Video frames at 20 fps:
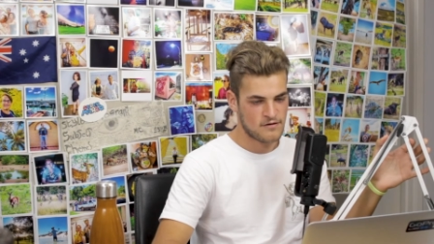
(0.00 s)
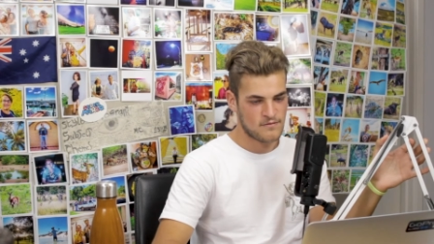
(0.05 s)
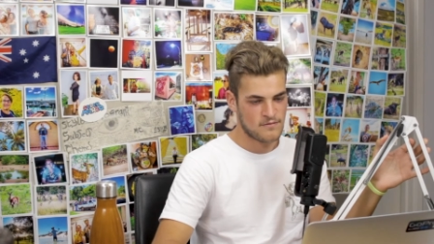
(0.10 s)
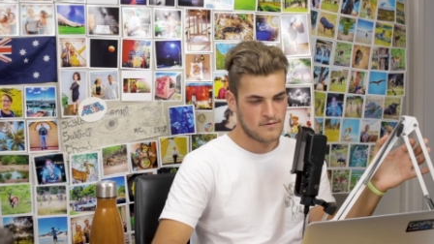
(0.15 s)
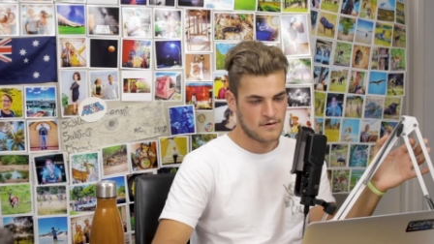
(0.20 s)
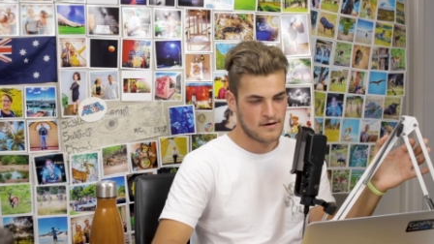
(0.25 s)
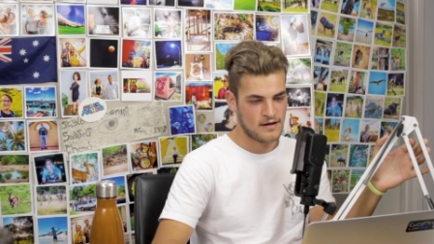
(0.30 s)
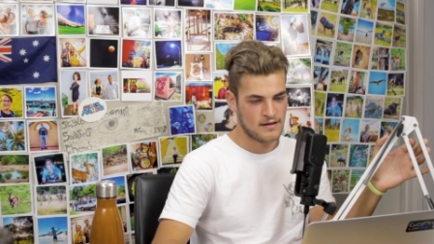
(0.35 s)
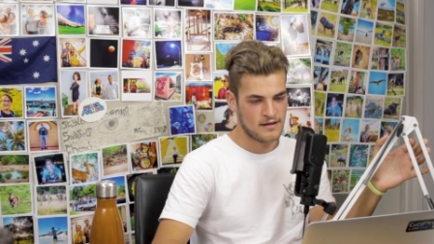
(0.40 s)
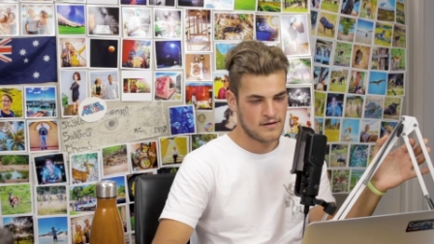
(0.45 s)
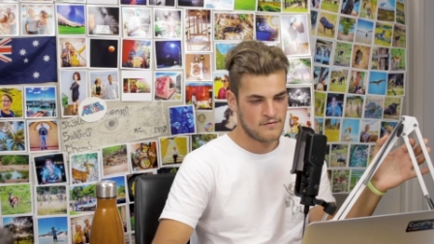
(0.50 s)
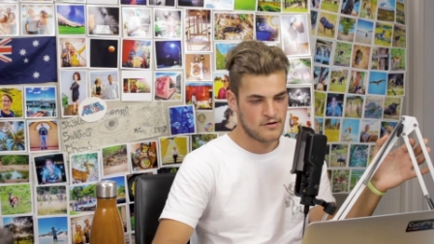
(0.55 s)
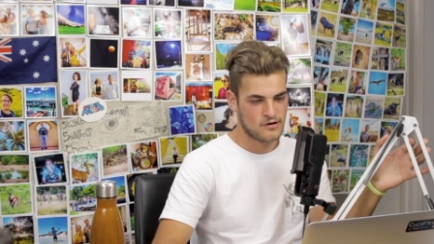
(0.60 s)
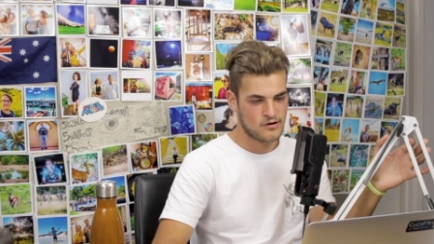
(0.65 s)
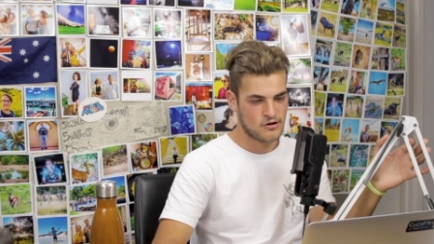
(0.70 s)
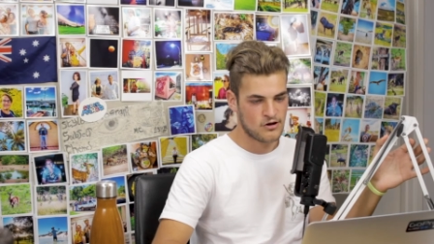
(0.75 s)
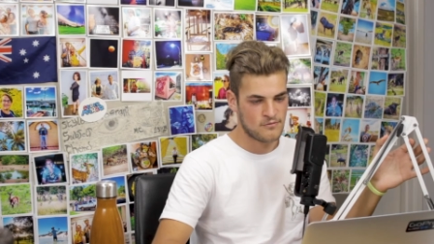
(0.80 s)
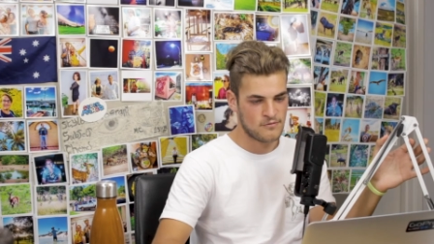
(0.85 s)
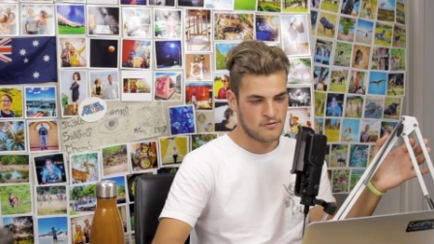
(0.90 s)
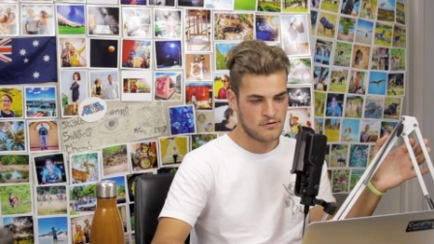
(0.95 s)
but like, Olivia
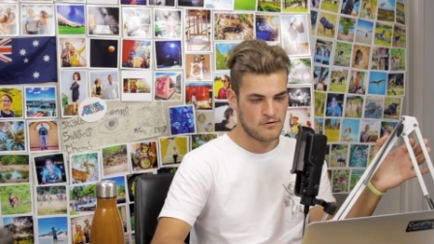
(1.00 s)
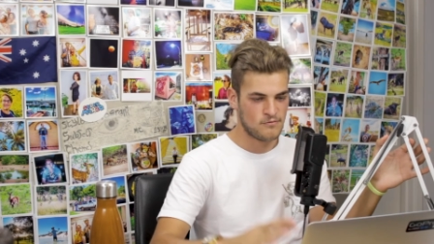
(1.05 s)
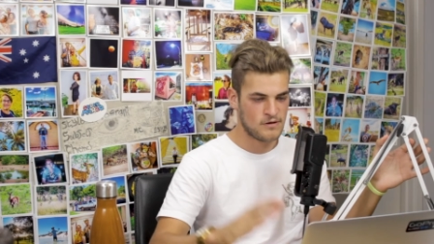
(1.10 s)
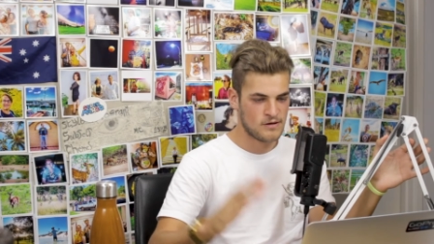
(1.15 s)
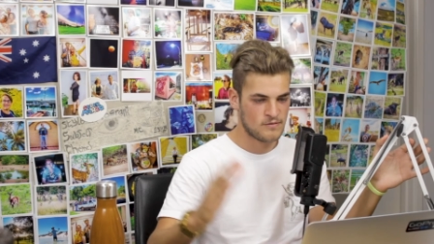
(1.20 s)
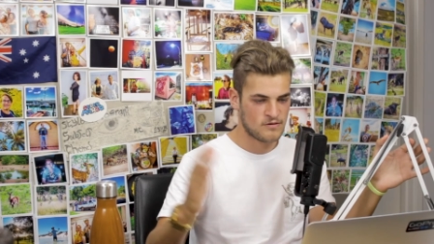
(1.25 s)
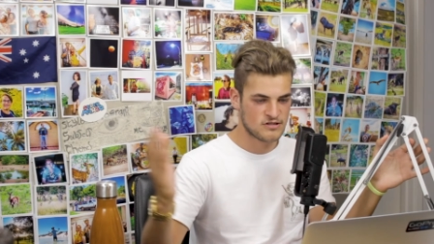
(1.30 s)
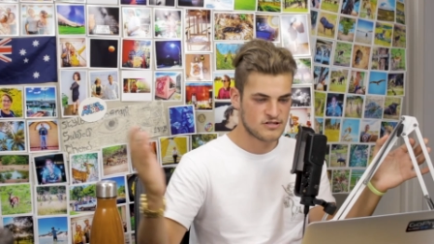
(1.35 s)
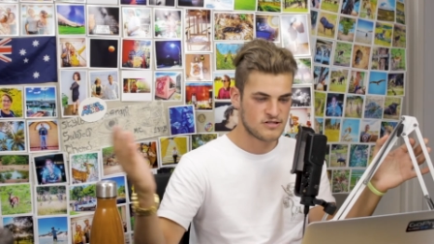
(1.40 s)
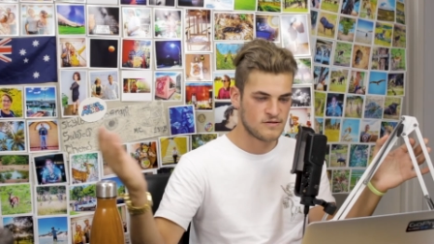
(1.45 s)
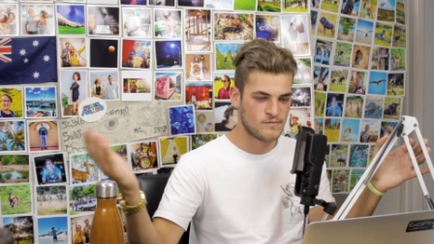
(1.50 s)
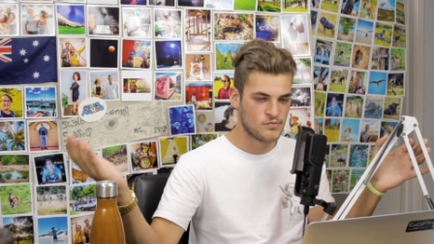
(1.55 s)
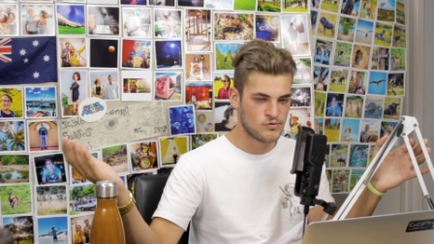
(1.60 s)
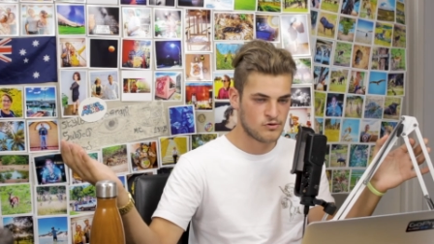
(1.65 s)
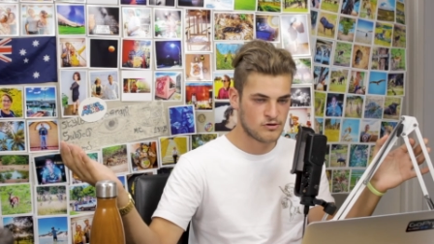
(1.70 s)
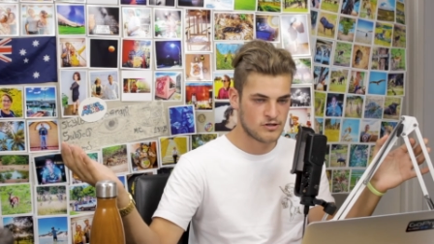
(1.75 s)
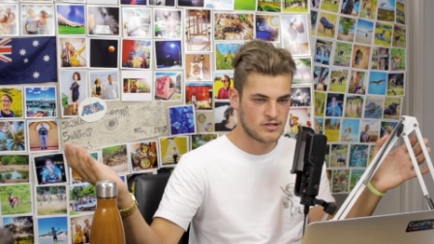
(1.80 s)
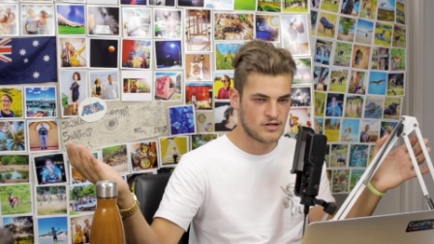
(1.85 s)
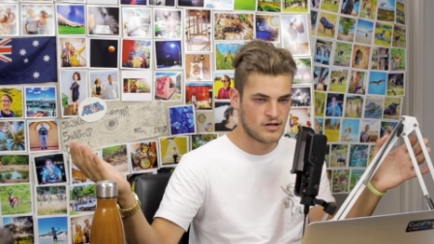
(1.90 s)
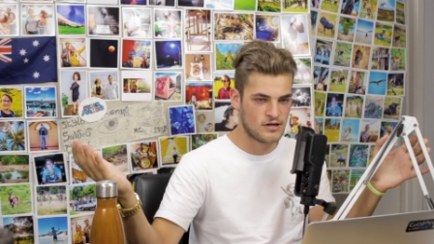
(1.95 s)
Colman, who we watched in
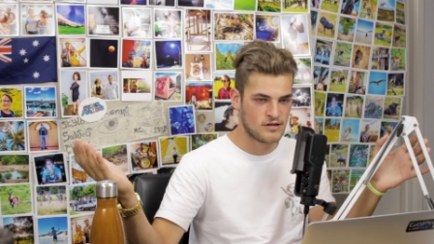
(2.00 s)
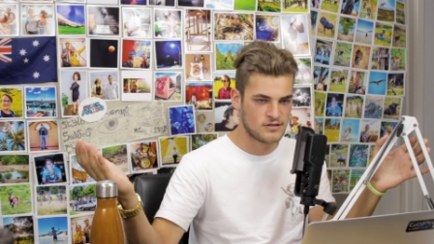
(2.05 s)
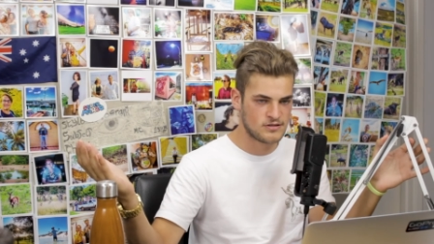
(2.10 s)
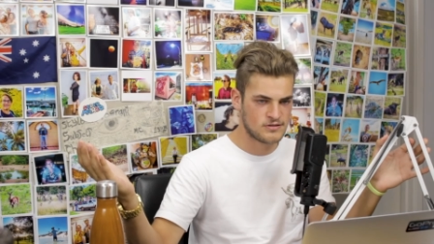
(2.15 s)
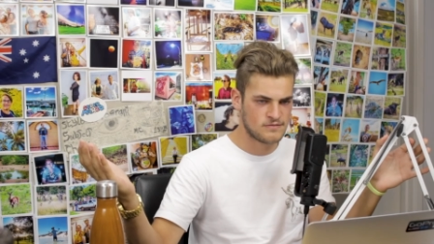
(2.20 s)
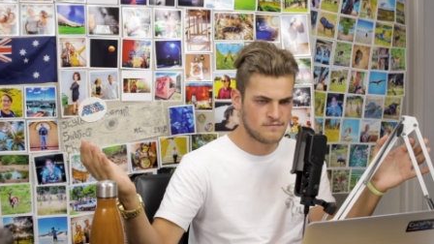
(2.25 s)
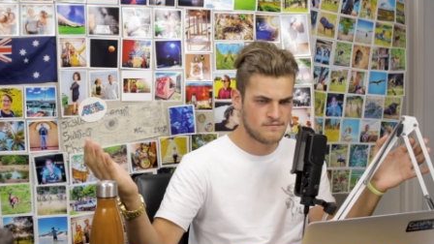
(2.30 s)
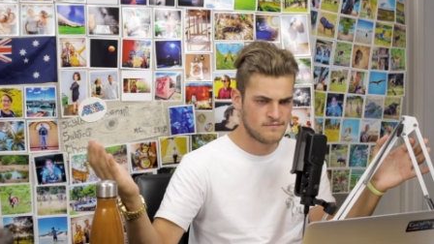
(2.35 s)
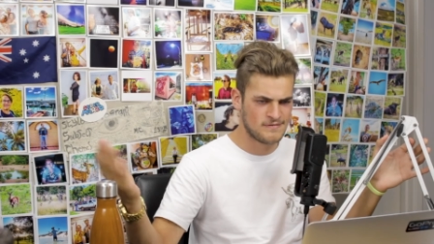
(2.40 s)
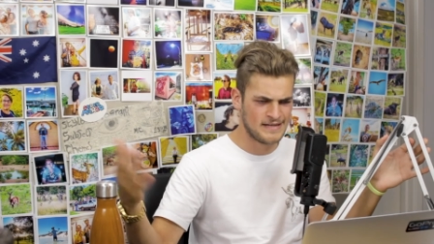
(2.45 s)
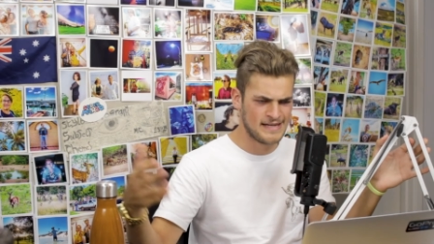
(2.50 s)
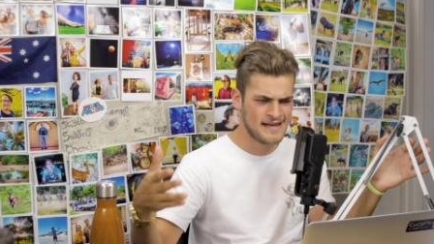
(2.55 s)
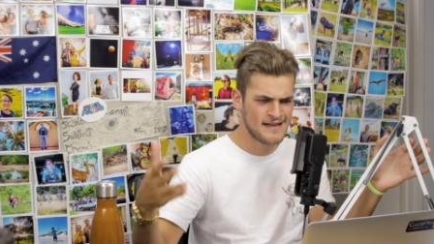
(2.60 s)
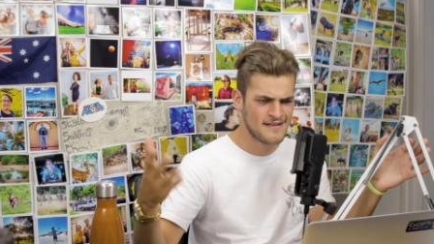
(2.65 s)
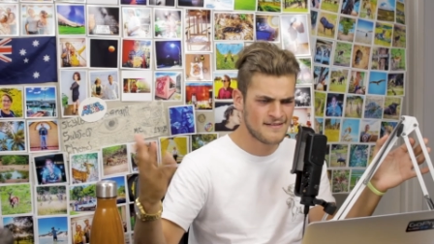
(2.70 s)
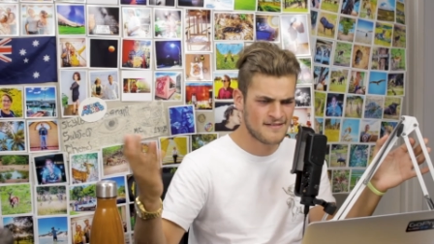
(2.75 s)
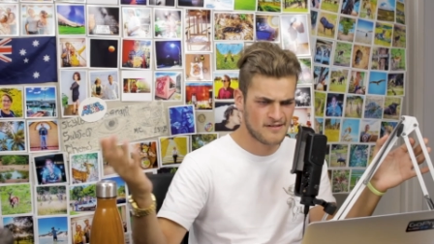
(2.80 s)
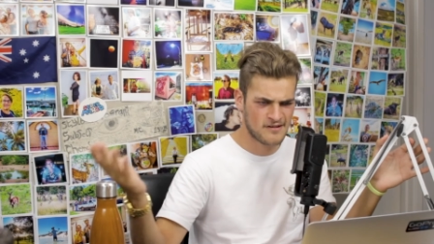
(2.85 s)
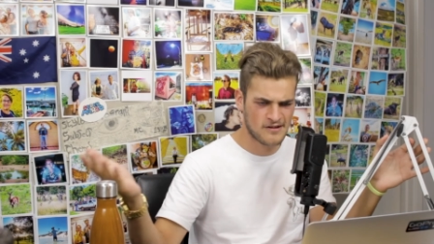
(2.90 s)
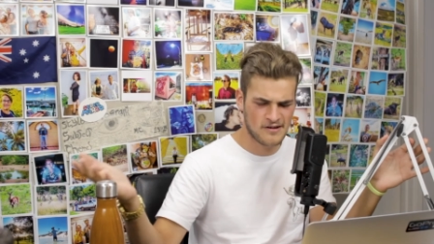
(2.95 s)
Broadchurch years ago.